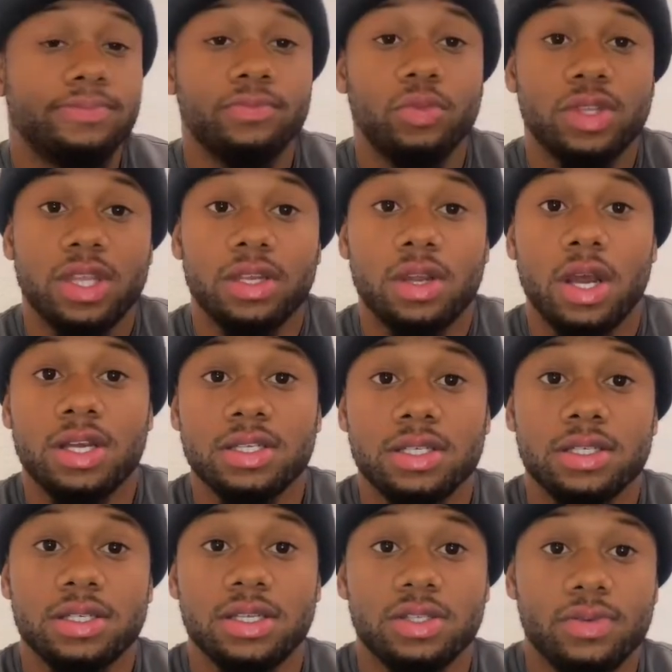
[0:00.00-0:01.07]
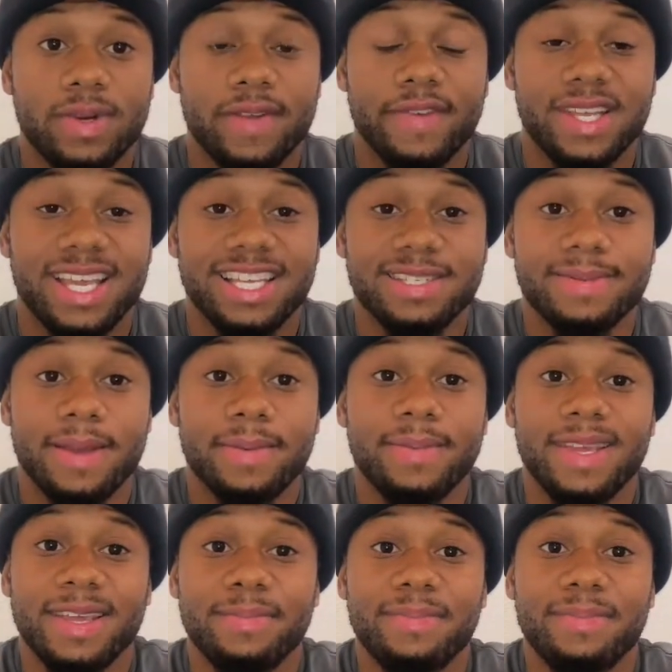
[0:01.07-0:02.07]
with the narcissist, whatever the case may be.